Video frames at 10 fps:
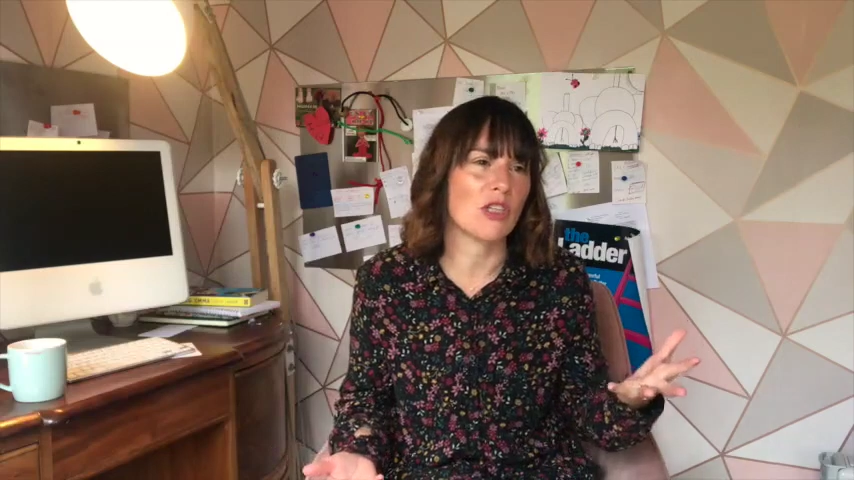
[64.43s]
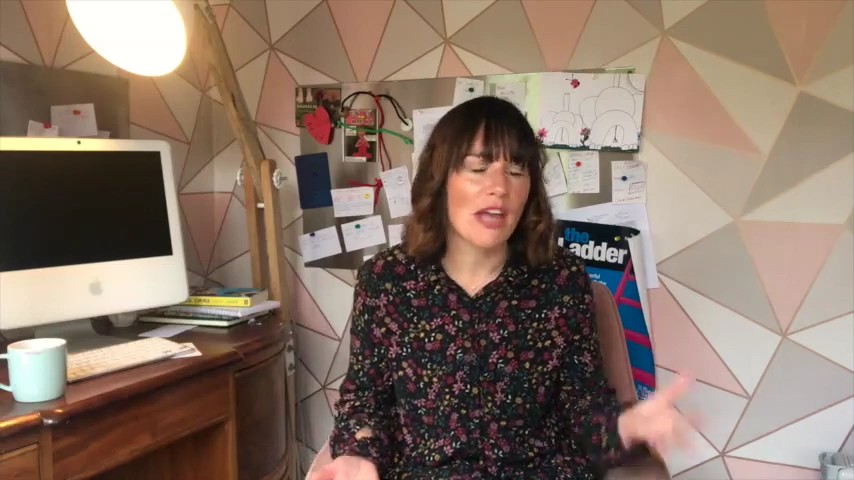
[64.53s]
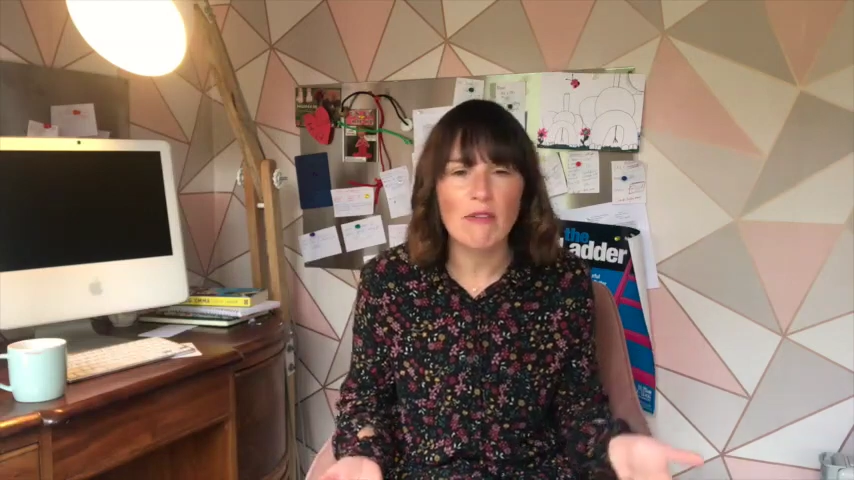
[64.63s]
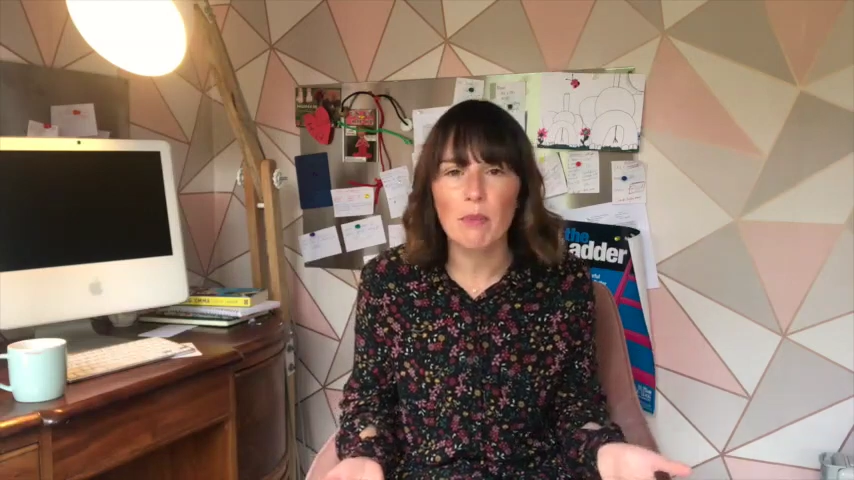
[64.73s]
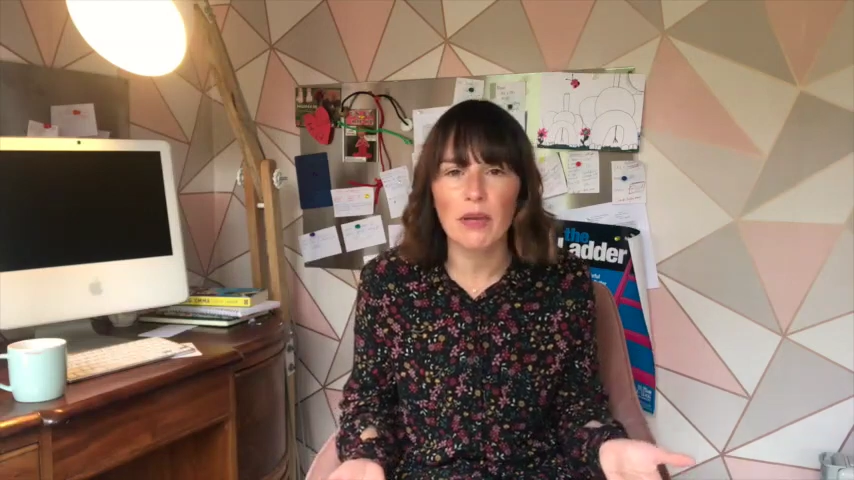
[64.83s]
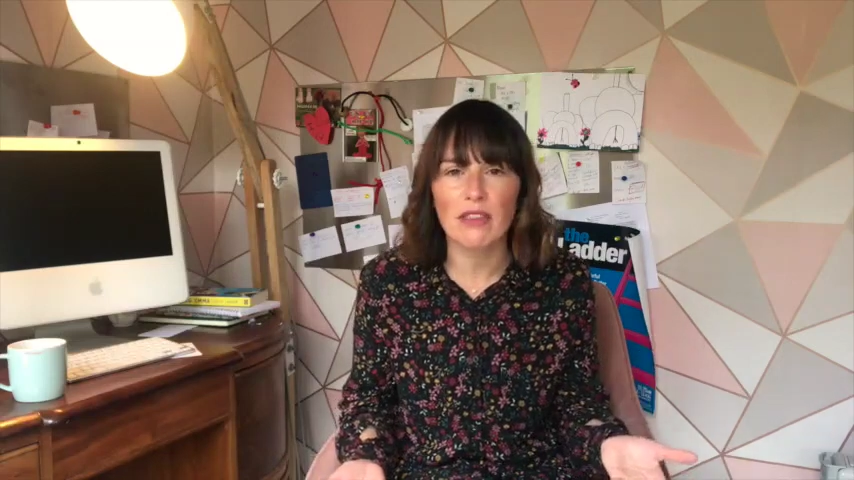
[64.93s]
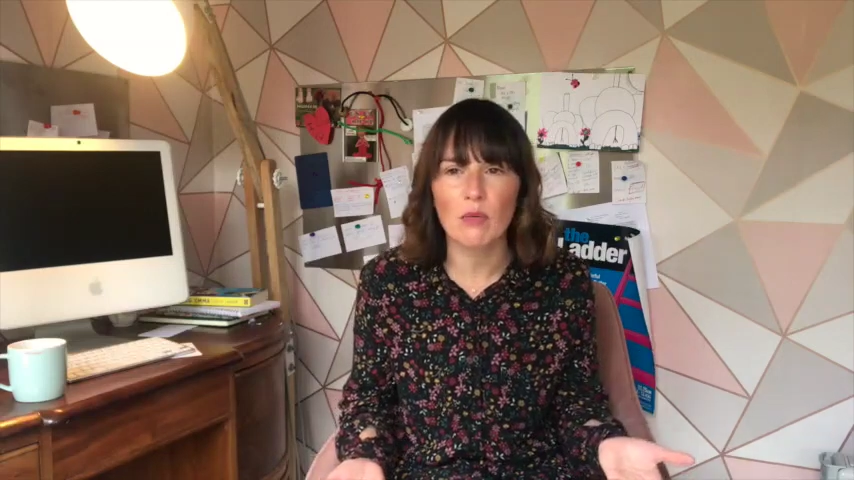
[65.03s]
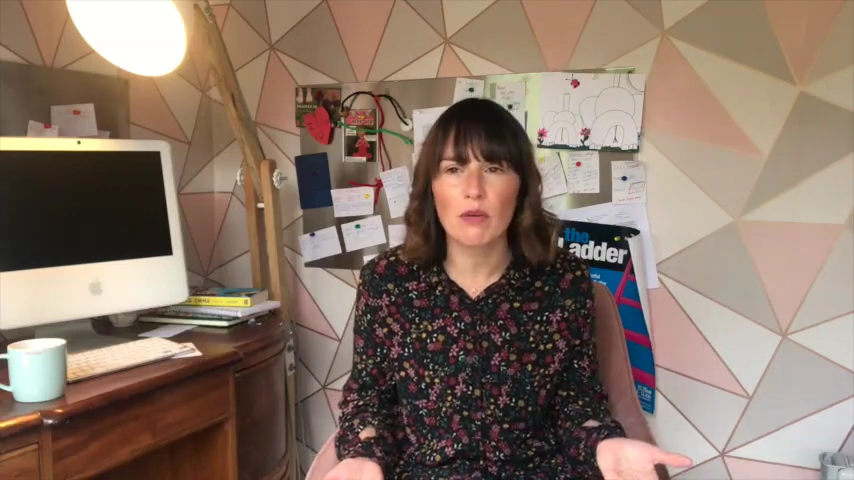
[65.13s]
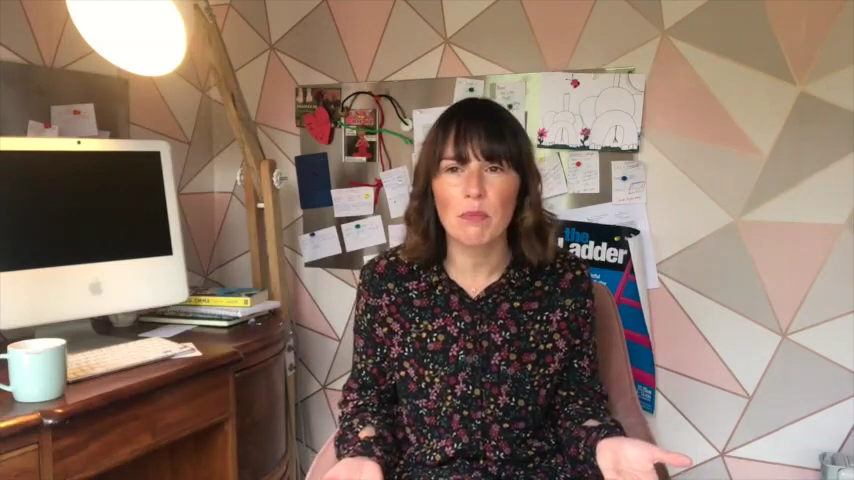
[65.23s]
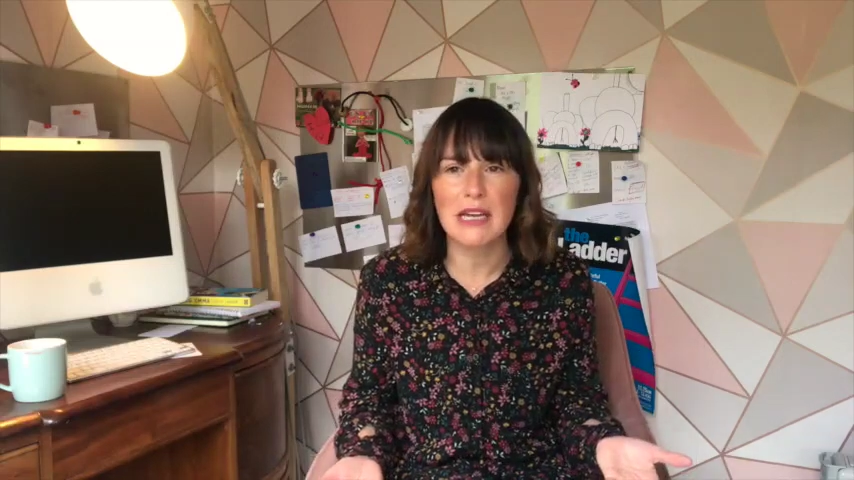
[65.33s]
therapy
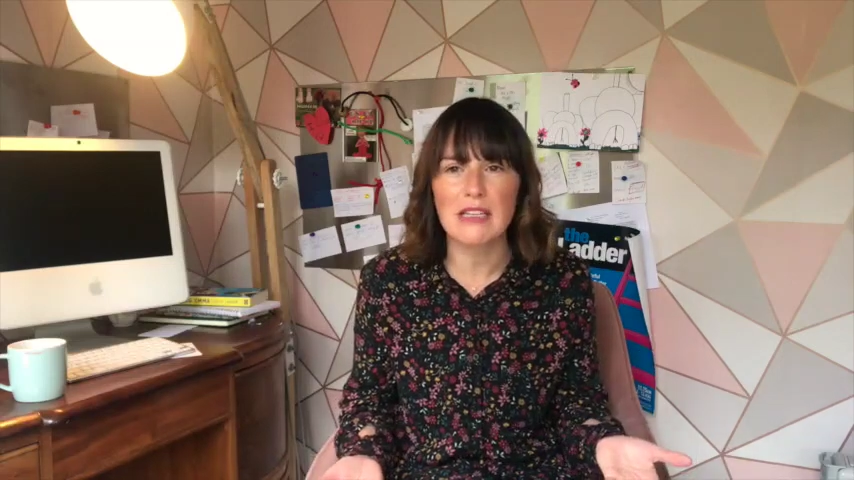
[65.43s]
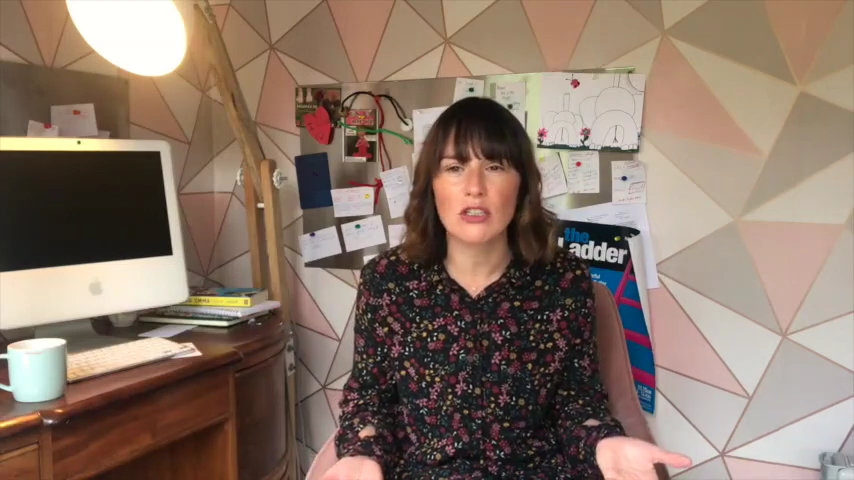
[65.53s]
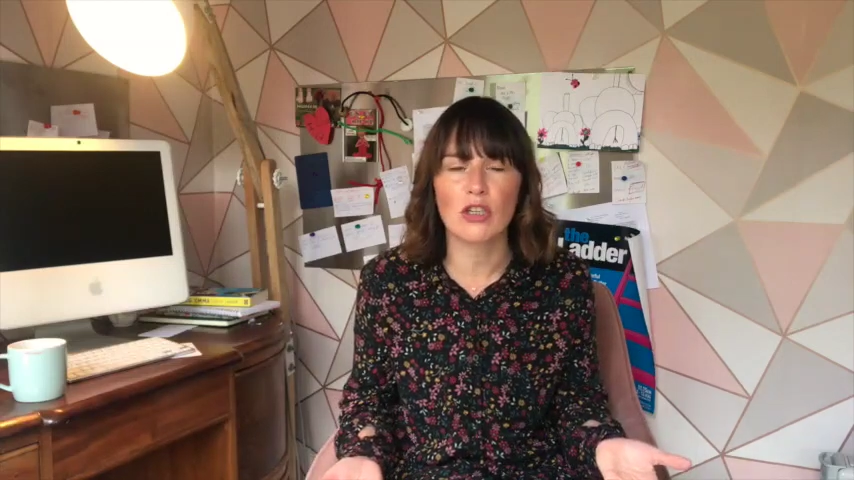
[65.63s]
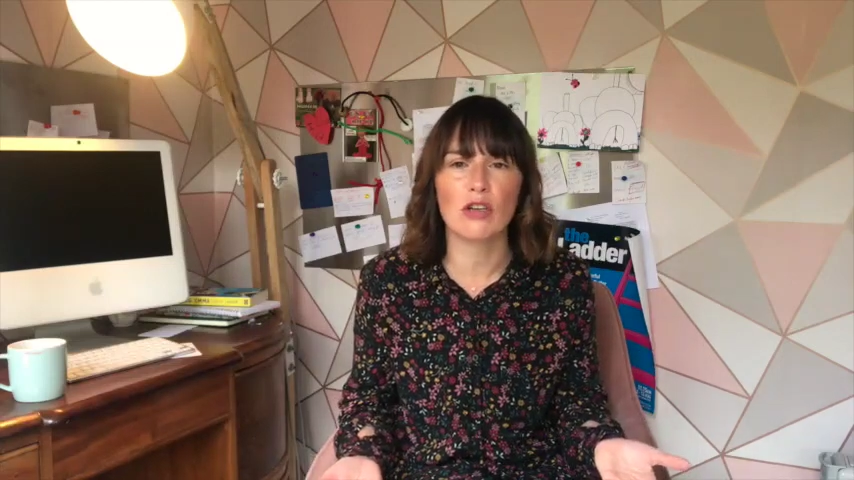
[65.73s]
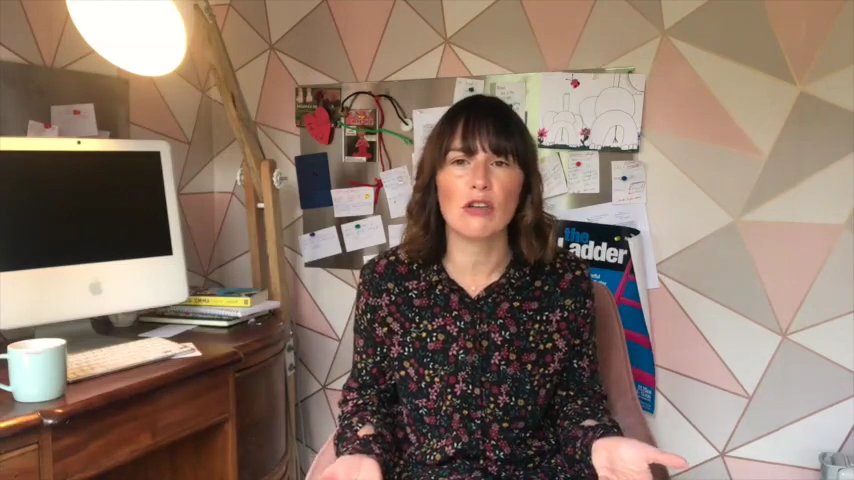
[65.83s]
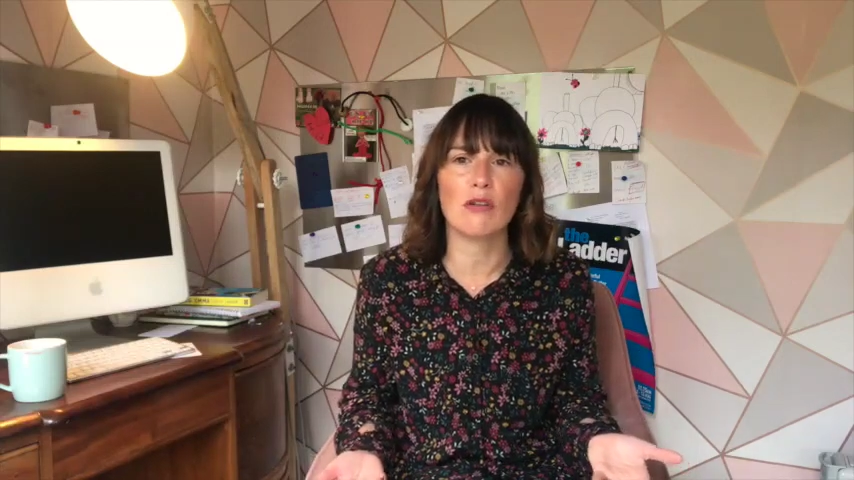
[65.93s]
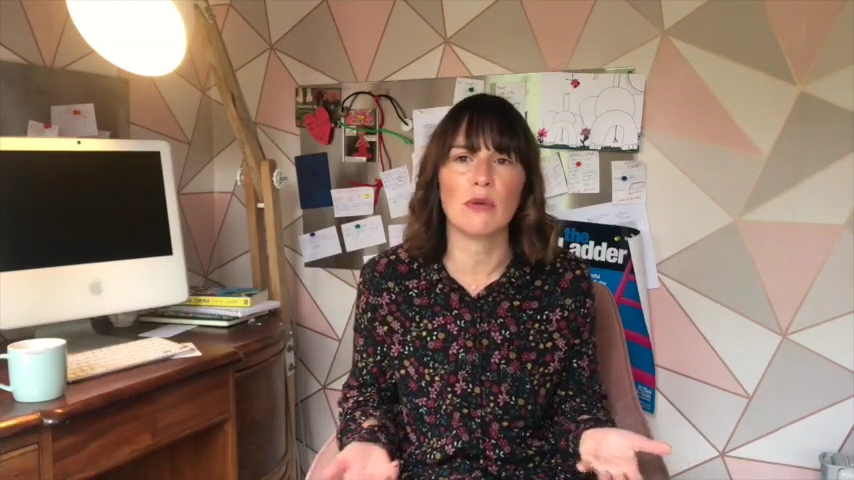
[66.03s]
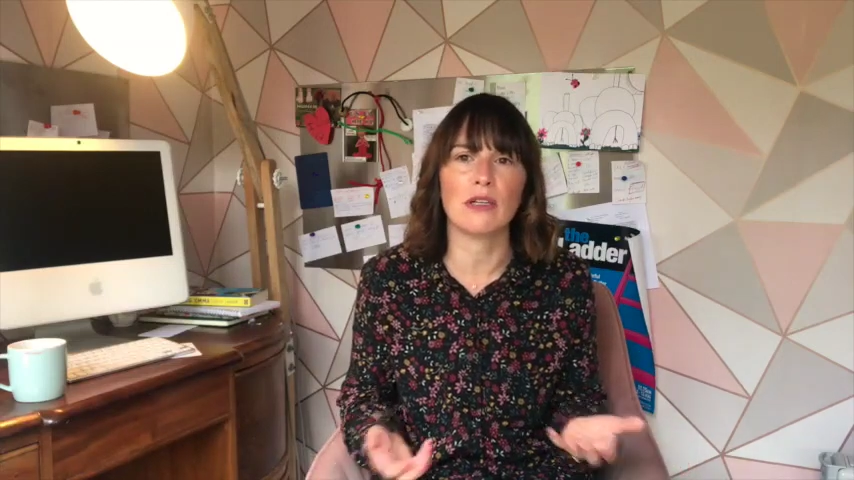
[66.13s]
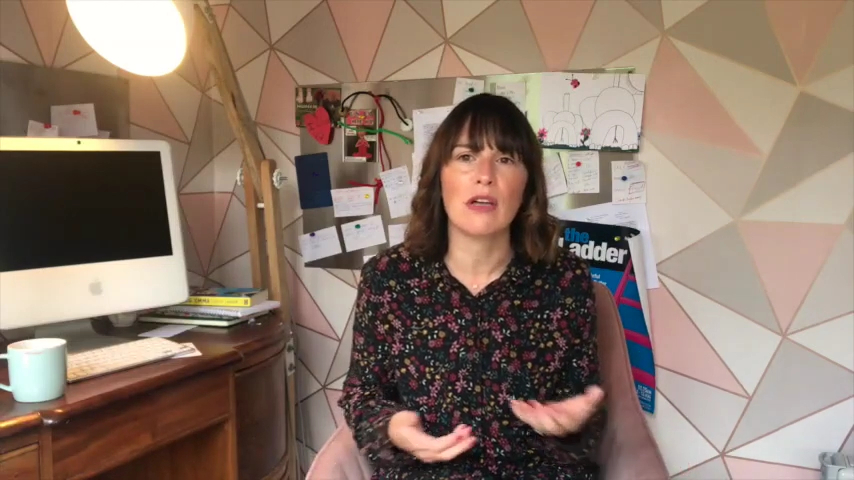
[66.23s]
that we'd been to